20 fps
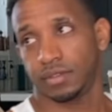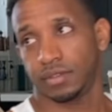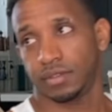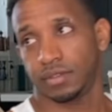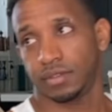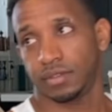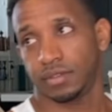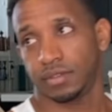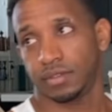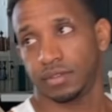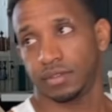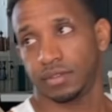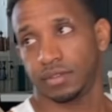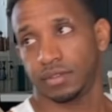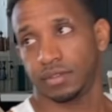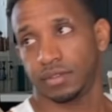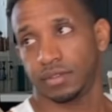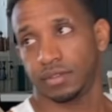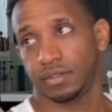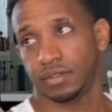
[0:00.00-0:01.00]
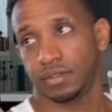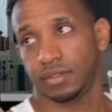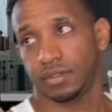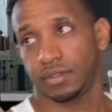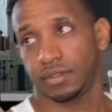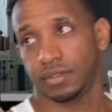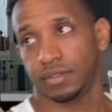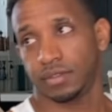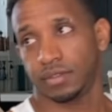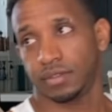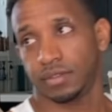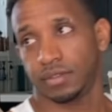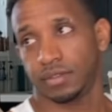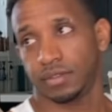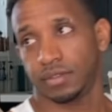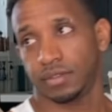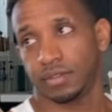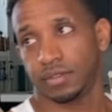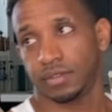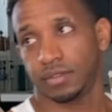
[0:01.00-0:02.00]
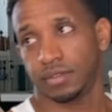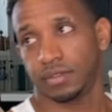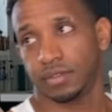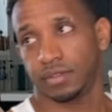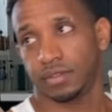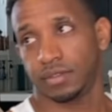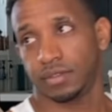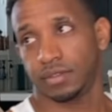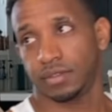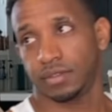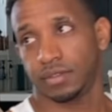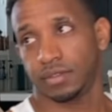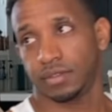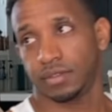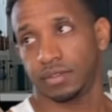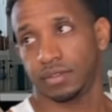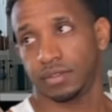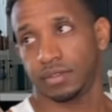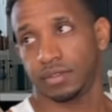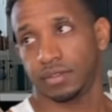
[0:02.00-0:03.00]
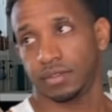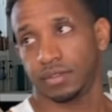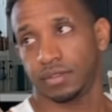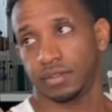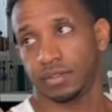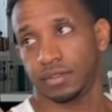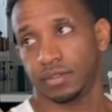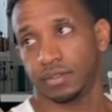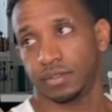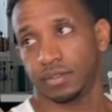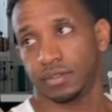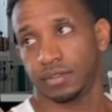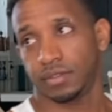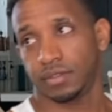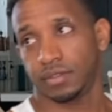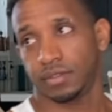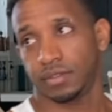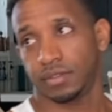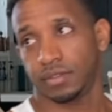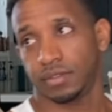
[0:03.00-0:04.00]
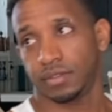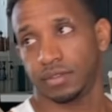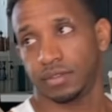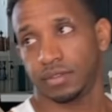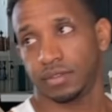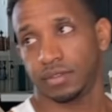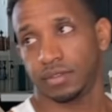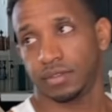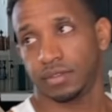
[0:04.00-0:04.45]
No words are spoken by the person on screen.